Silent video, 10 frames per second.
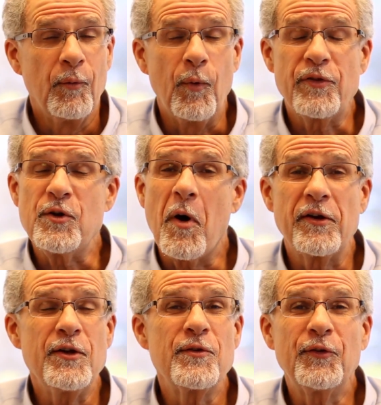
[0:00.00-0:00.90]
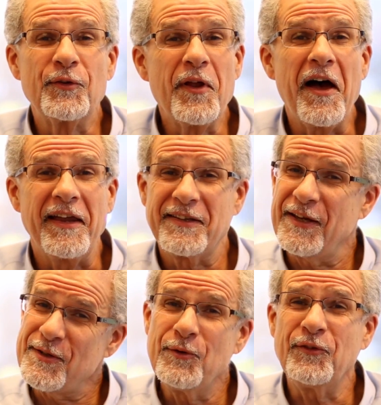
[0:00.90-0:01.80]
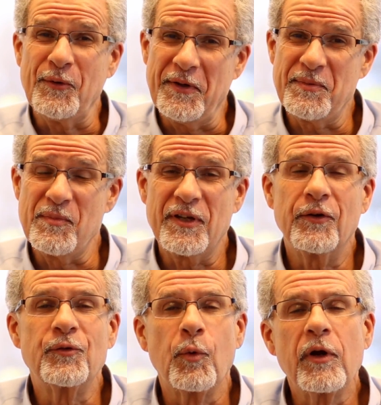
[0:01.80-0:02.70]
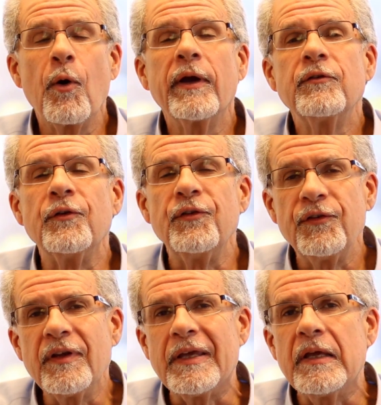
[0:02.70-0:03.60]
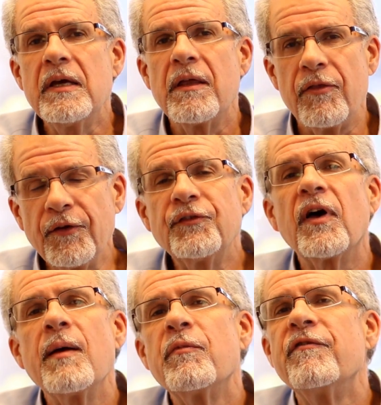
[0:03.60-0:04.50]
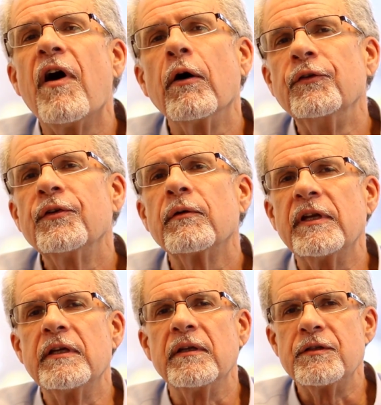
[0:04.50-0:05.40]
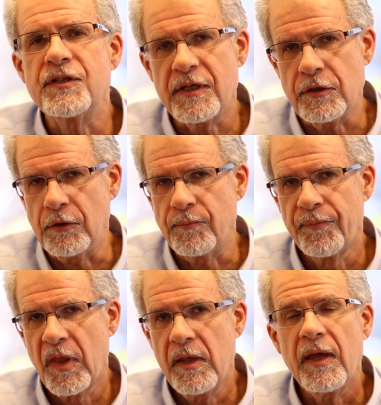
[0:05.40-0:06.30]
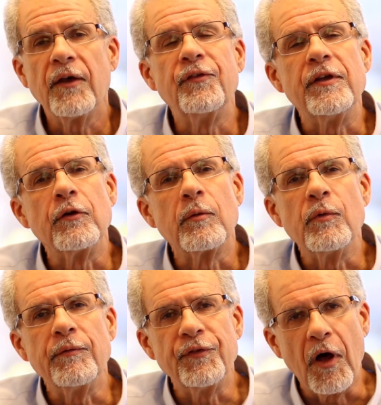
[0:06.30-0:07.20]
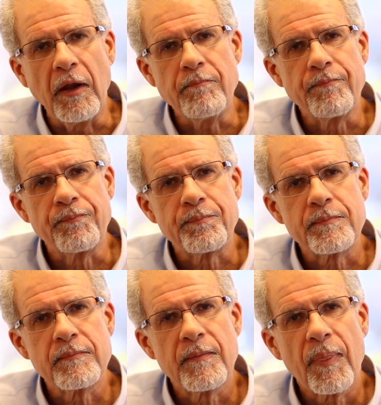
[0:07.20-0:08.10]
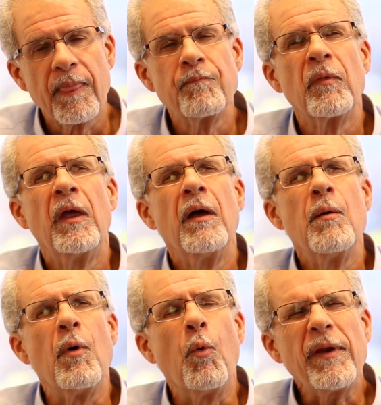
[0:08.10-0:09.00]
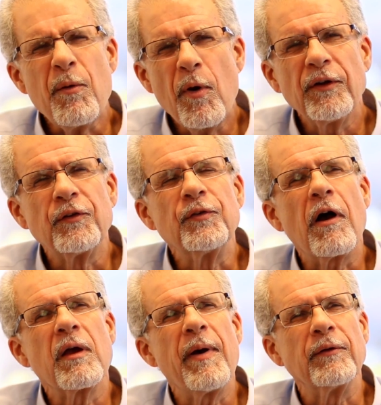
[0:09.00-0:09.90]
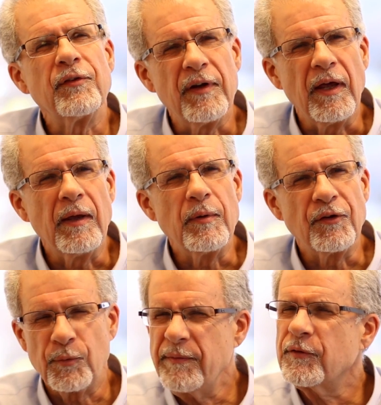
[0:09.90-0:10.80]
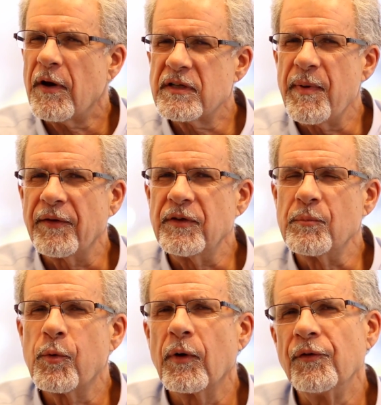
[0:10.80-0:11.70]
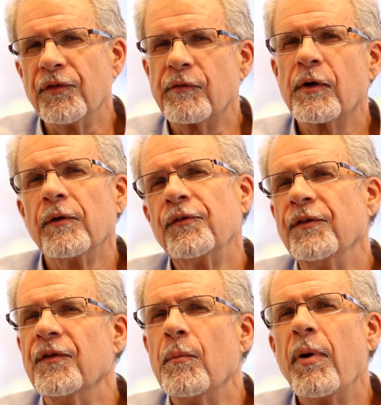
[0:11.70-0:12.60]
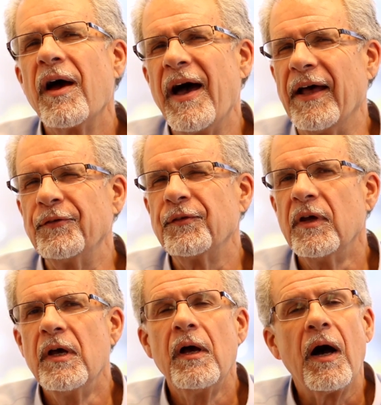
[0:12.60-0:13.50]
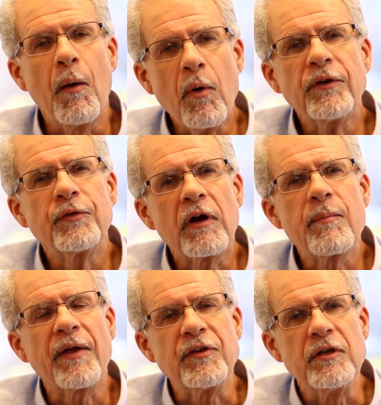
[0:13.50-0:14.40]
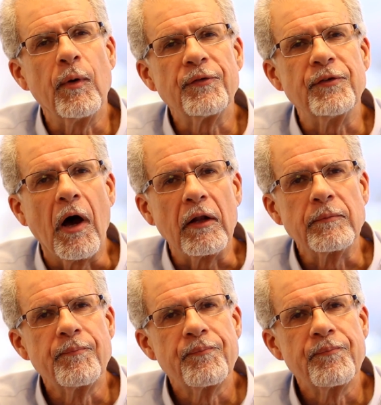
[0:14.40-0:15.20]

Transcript: Whether you want to hear this or not, get used to it, because we're going to see this type of volatility continue as the year moves on. But what I wanted to talk about today, because we've talked about the importance of currencies in the past, I want to talk about the US dollar.